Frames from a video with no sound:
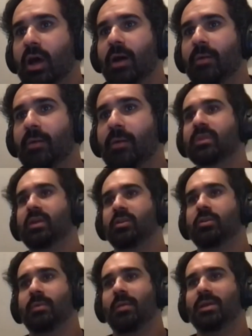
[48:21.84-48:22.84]
Can
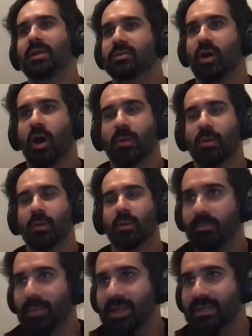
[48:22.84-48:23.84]
you maybe talk about
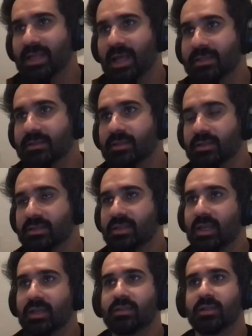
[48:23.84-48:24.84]
what makes that
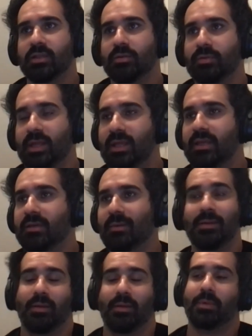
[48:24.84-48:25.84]
distinct and unique? I
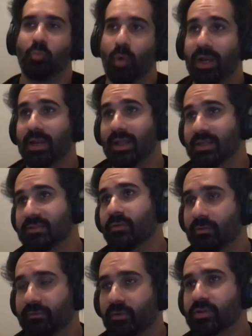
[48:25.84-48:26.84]
mean, what it is
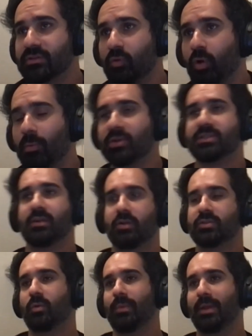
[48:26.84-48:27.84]
for first and foremost, and
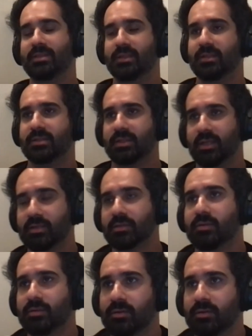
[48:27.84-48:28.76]
also what makes it distinct?